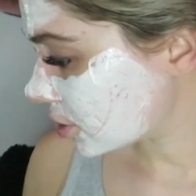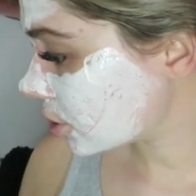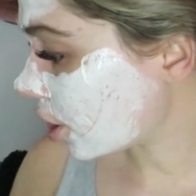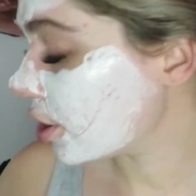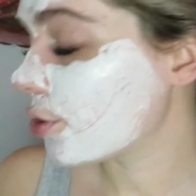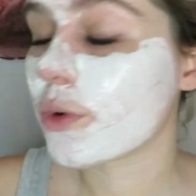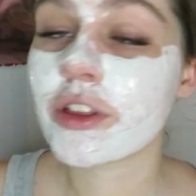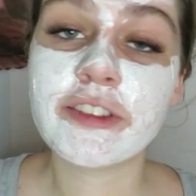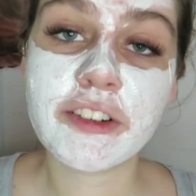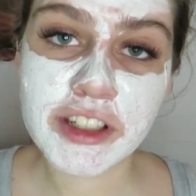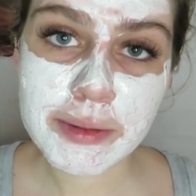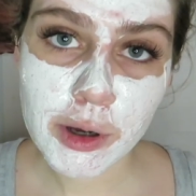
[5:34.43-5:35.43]
So with
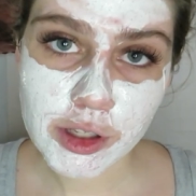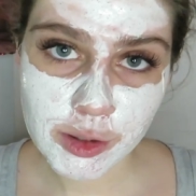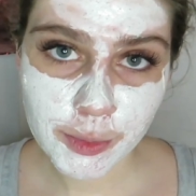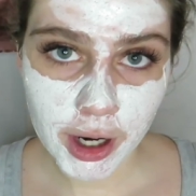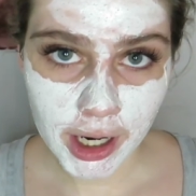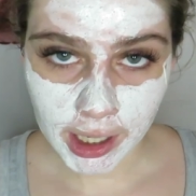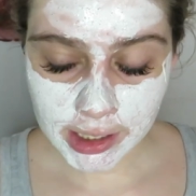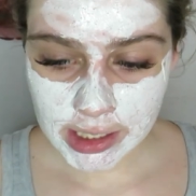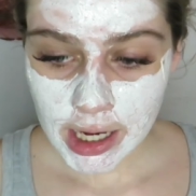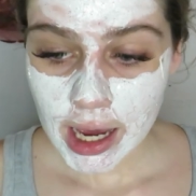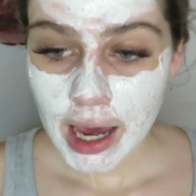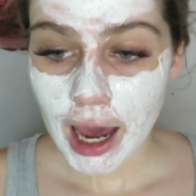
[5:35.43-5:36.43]
50 mils of product,
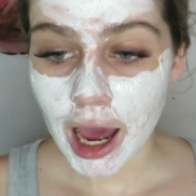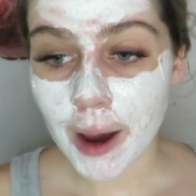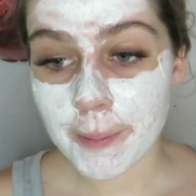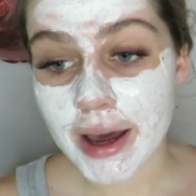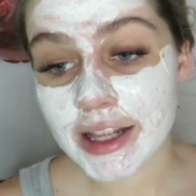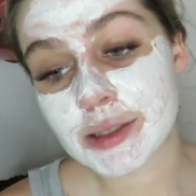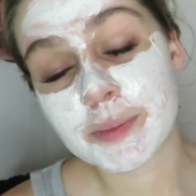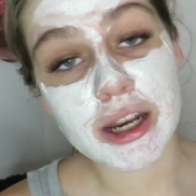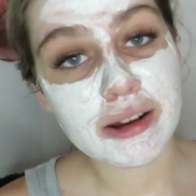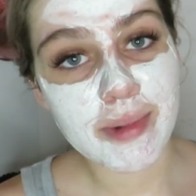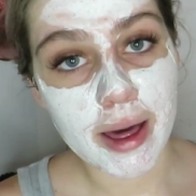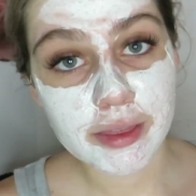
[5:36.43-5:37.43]
it's
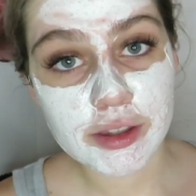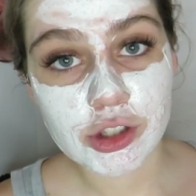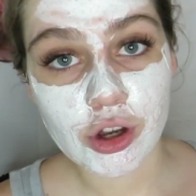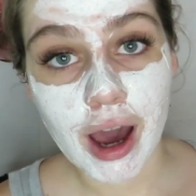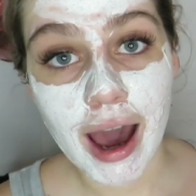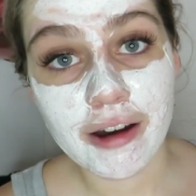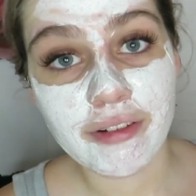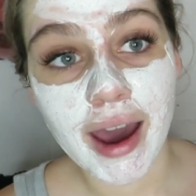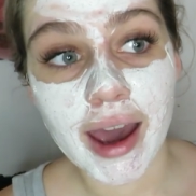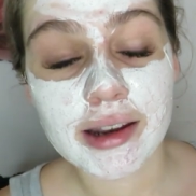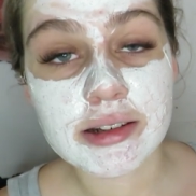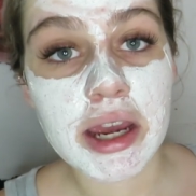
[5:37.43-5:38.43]
been a month, so I've
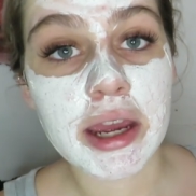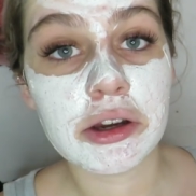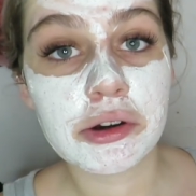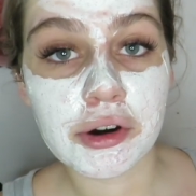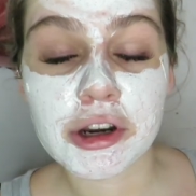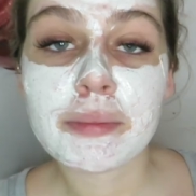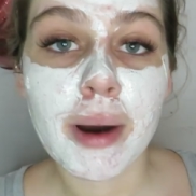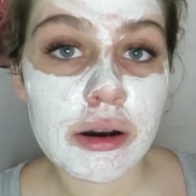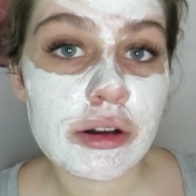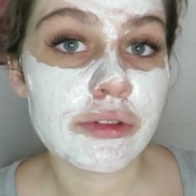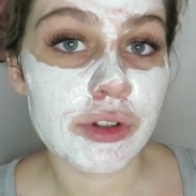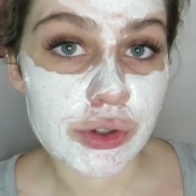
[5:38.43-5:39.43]
had a good
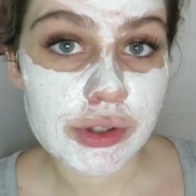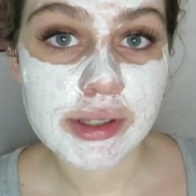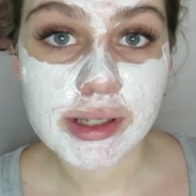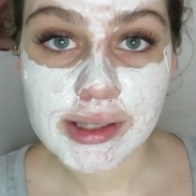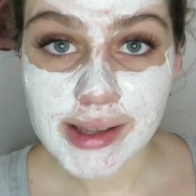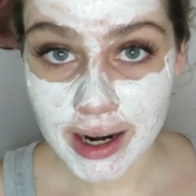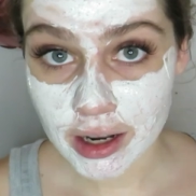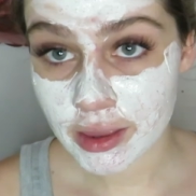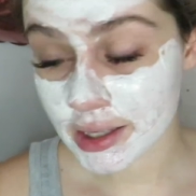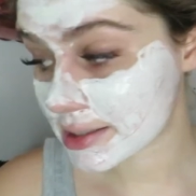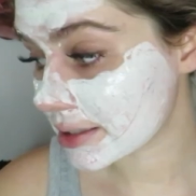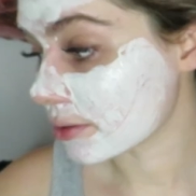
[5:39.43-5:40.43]
amount of uses out of
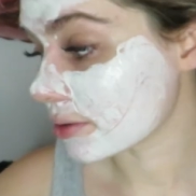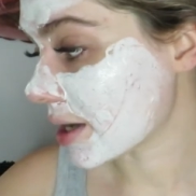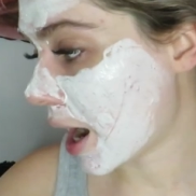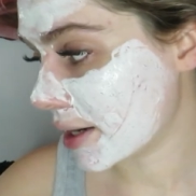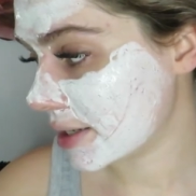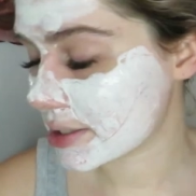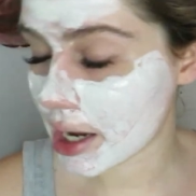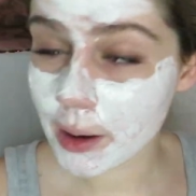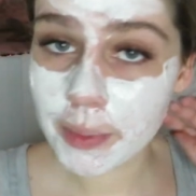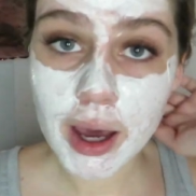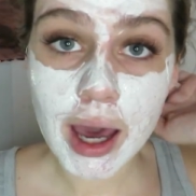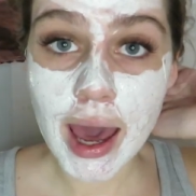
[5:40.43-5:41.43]
this little tiny
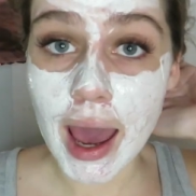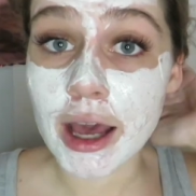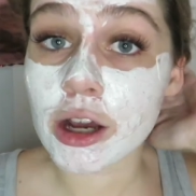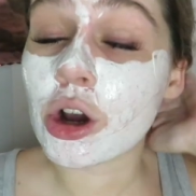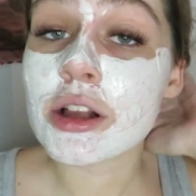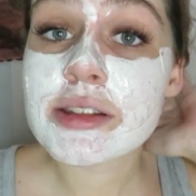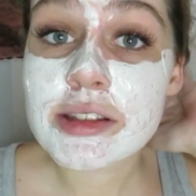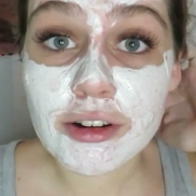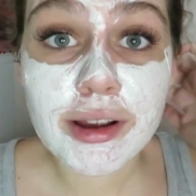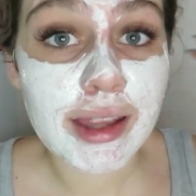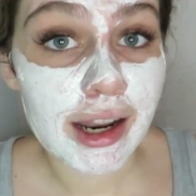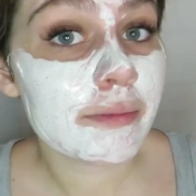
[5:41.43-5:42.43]
tub.
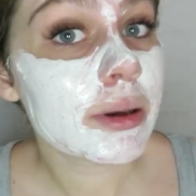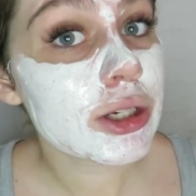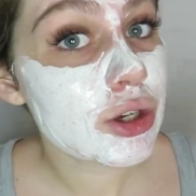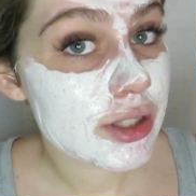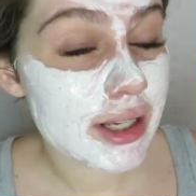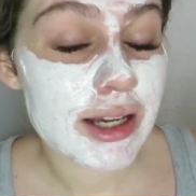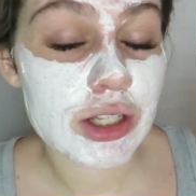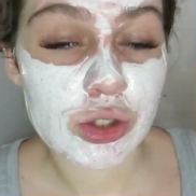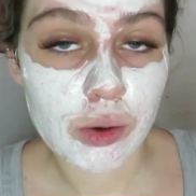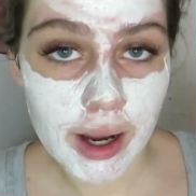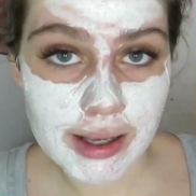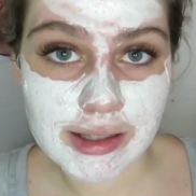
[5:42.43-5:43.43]
Considering that I've been using it
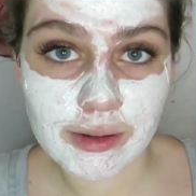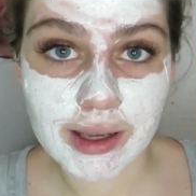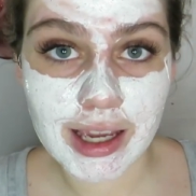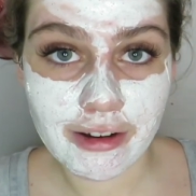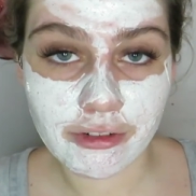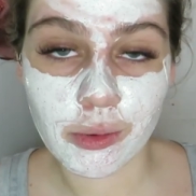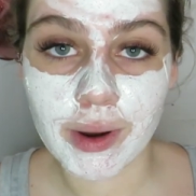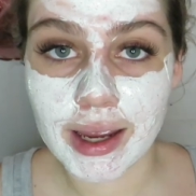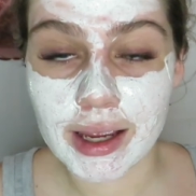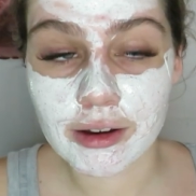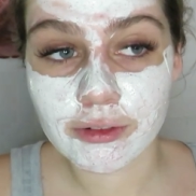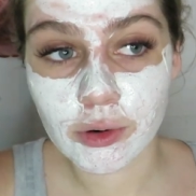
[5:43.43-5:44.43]
twice a week, every
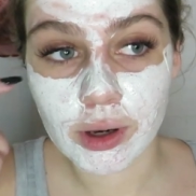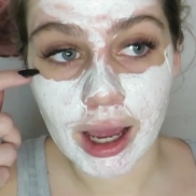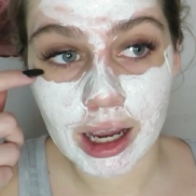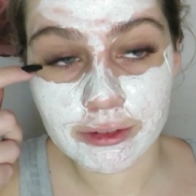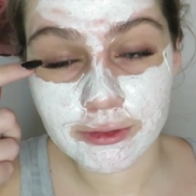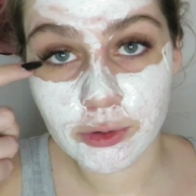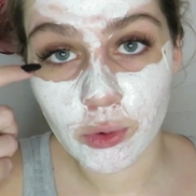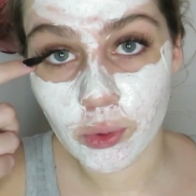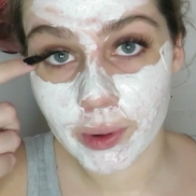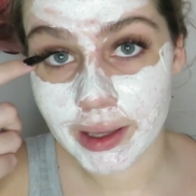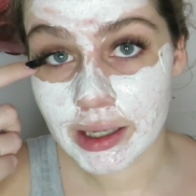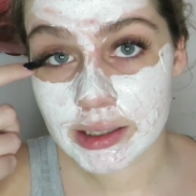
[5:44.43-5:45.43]
week, for like 4
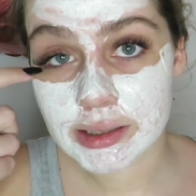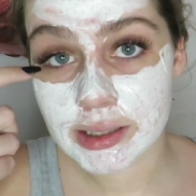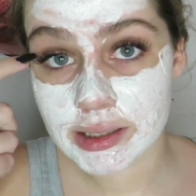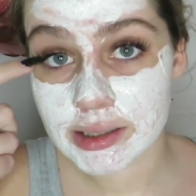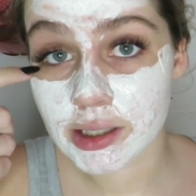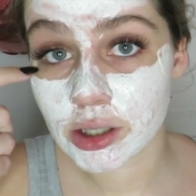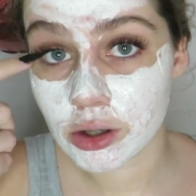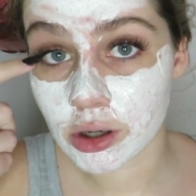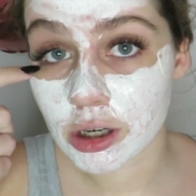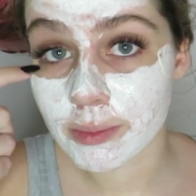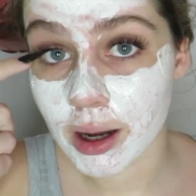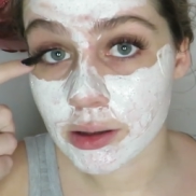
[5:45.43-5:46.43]
weeks, it's a
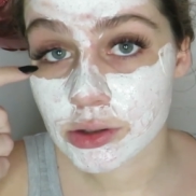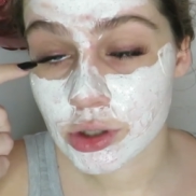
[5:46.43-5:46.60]
good amount.